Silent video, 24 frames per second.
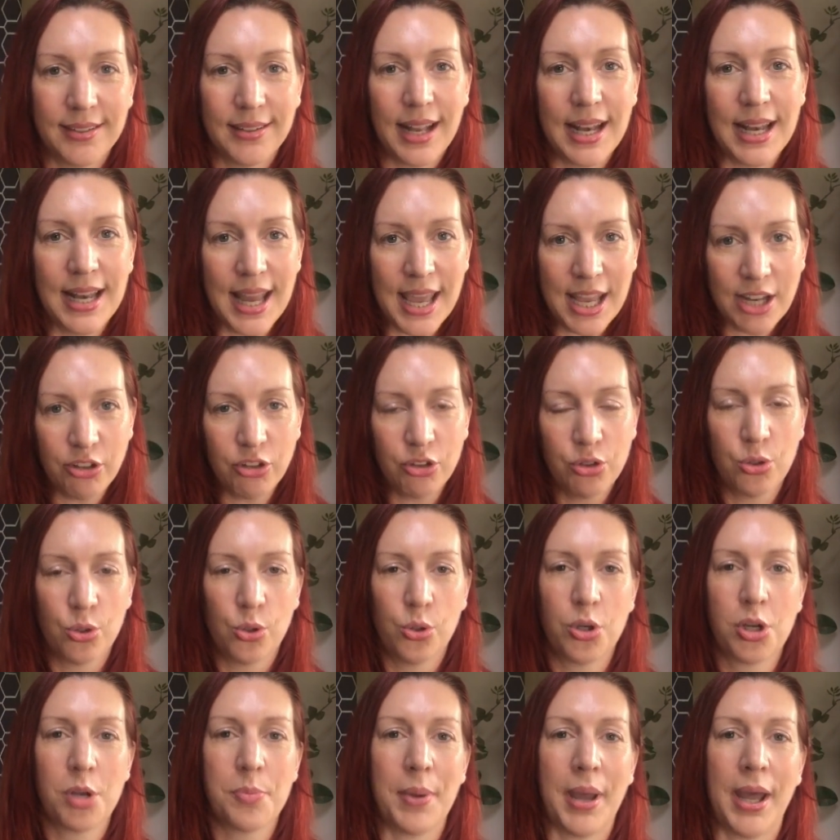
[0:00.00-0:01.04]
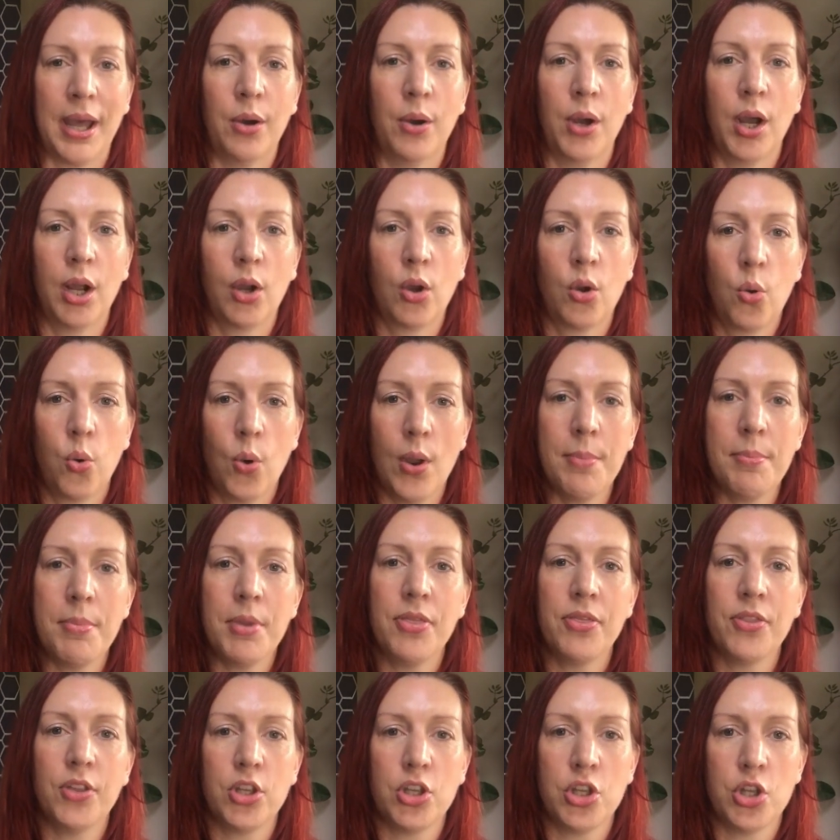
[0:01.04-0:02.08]
Let's talk about
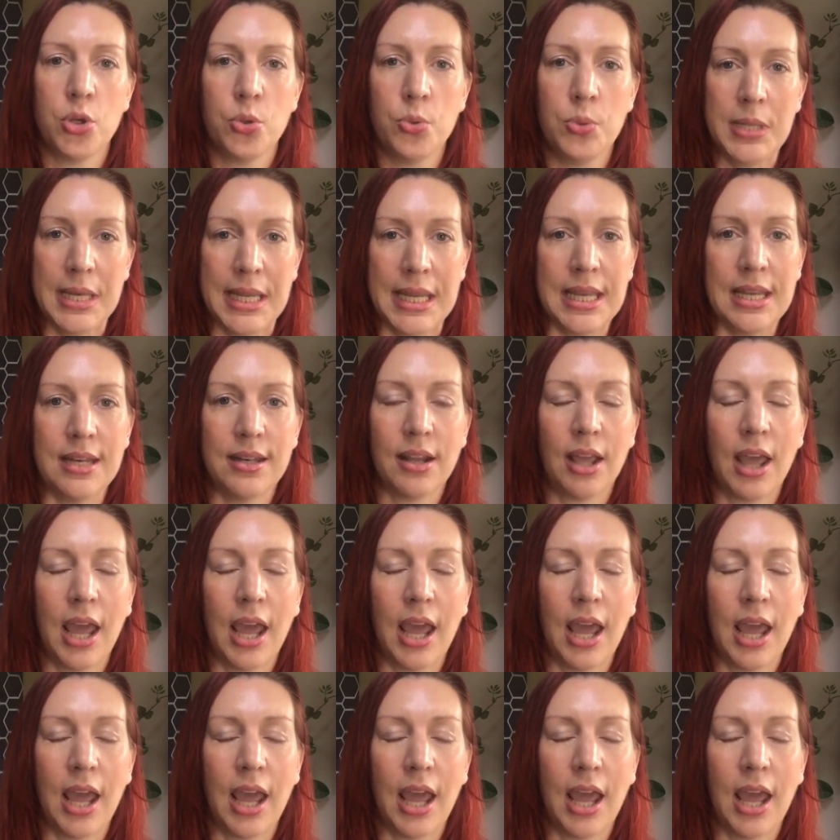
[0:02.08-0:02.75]
equipment that you need.